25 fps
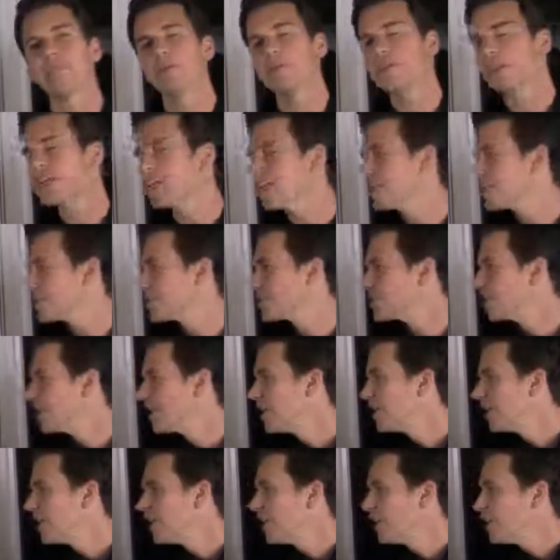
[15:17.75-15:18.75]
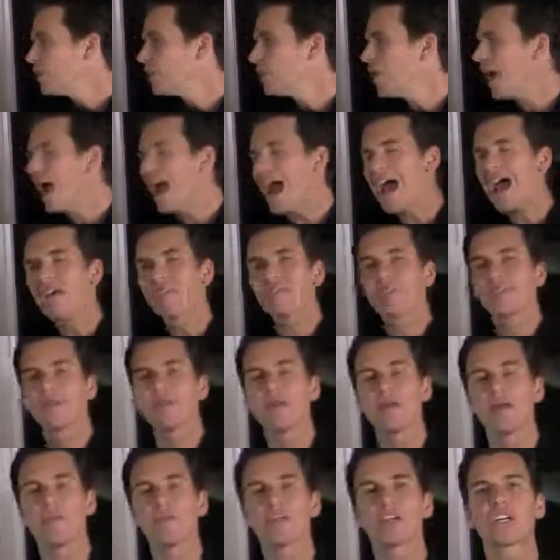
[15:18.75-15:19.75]
Because you have to
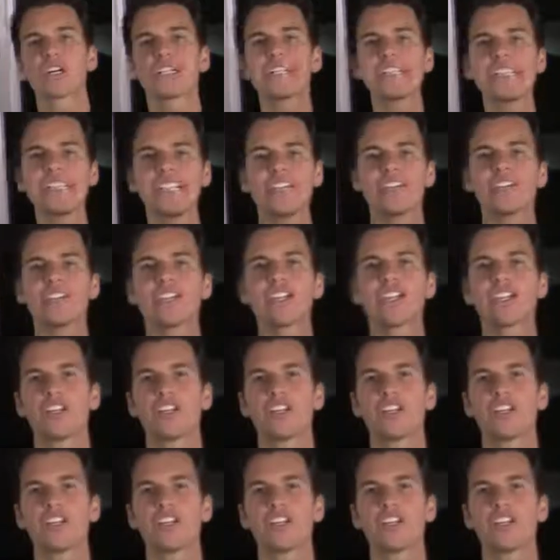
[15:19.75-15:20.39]
be able to clearly